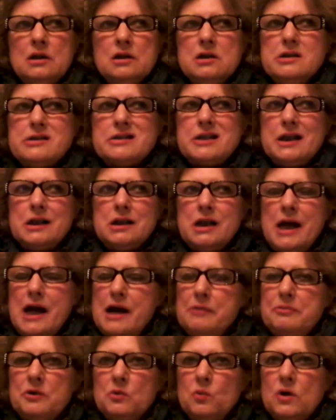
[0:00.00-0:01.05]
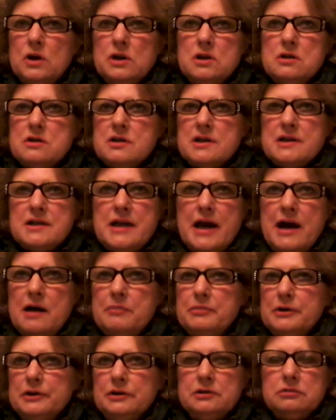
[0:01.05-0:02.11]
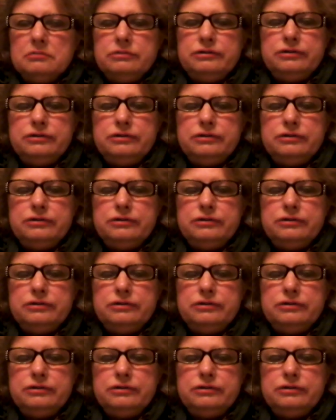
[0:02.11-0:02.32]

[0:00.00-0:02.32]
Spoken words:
this didn't happen once. This happened,